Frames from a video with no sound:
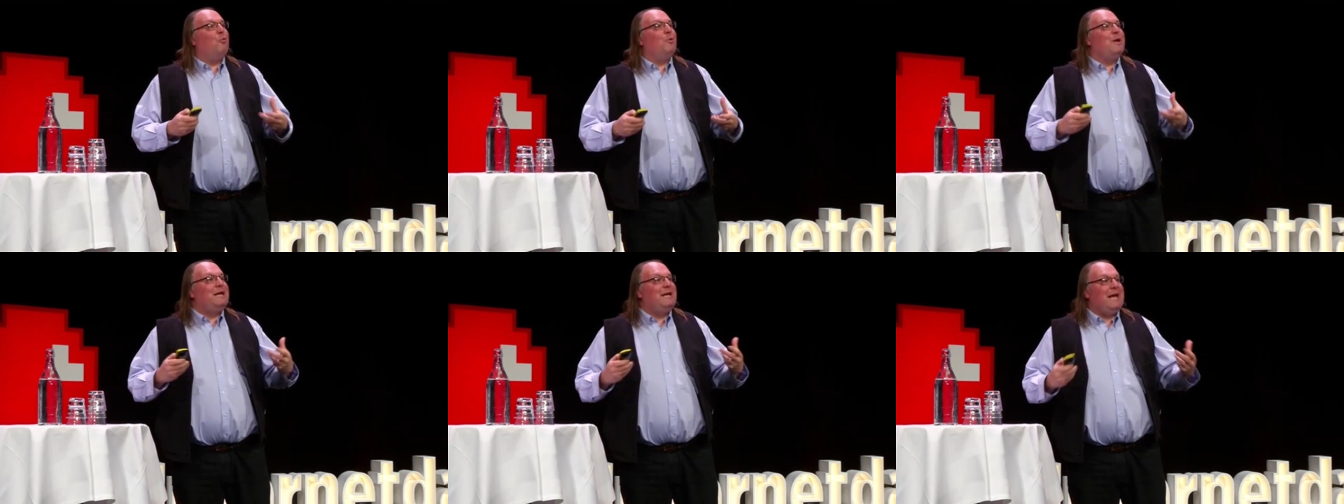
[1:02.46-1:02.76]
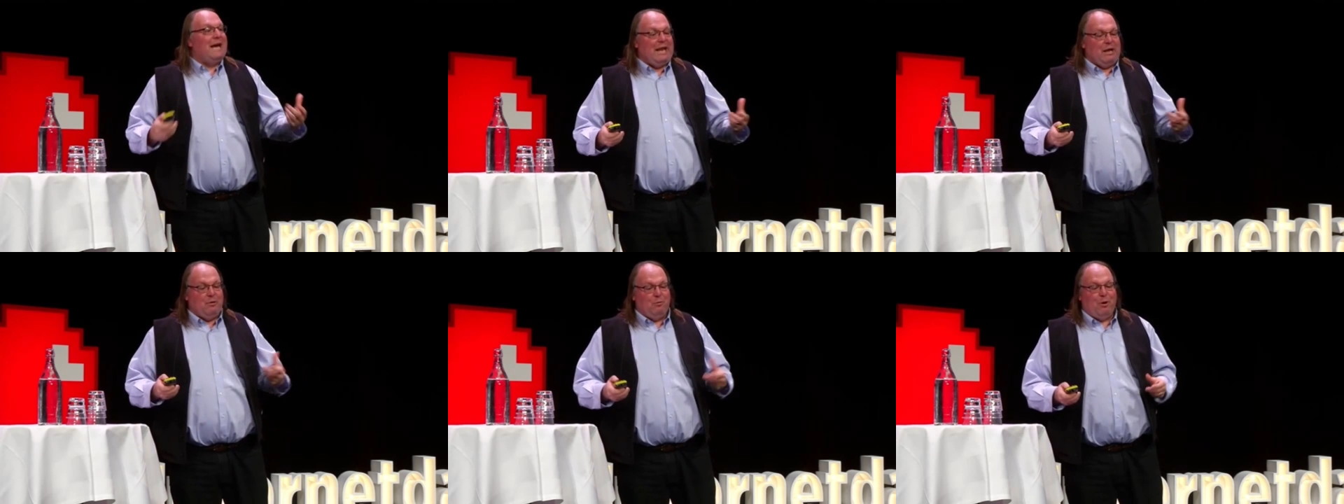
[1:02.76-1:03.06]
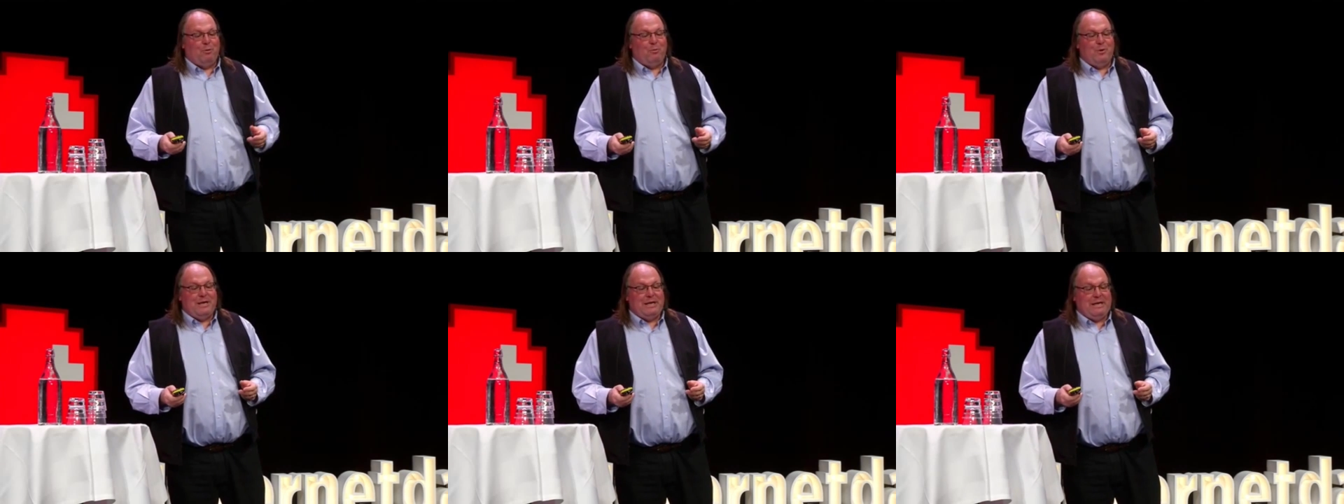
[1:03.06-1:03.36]
we getting
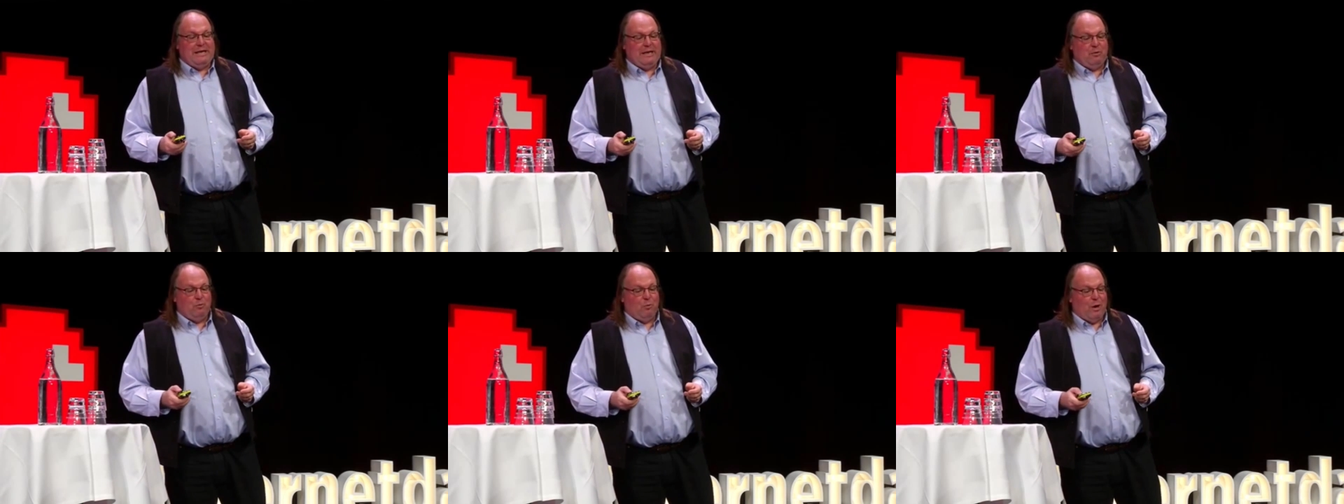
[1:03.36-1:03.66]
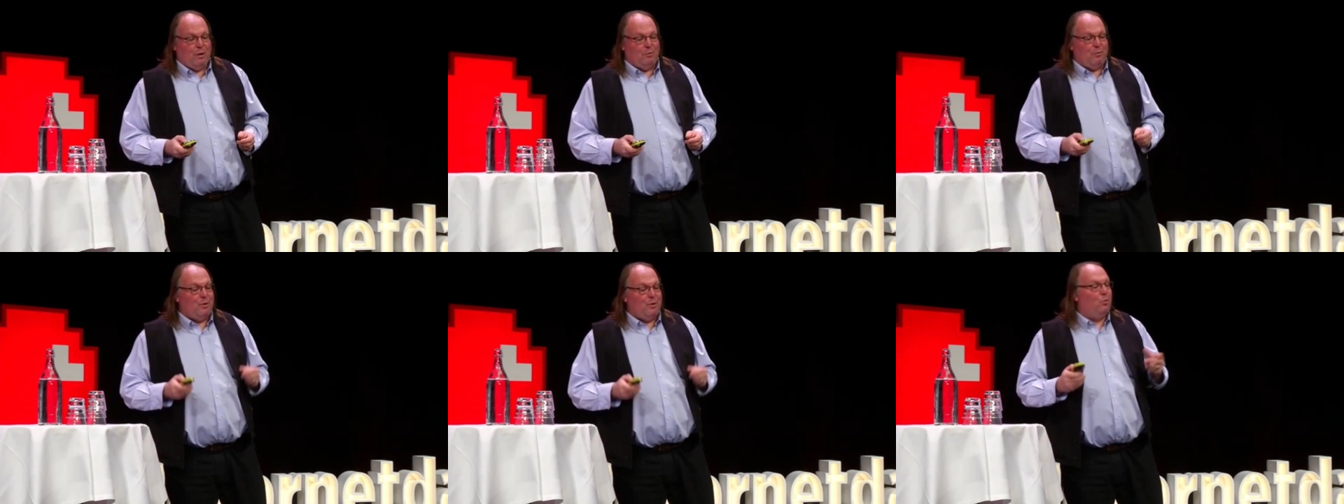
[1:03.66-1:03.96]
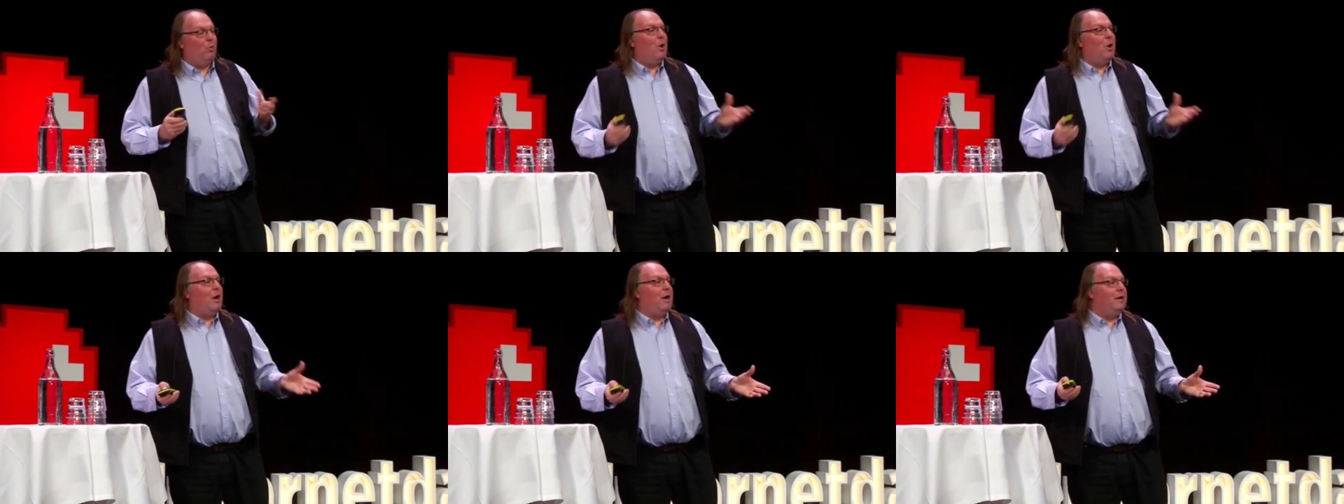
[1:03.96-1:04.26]
what we need and what we
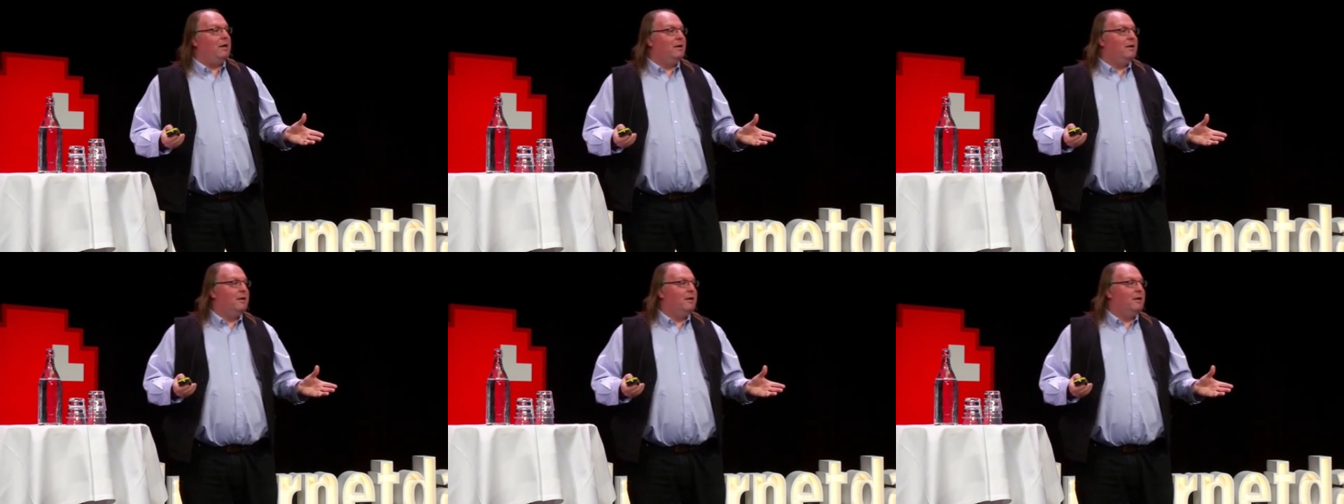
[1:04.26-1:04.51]
want?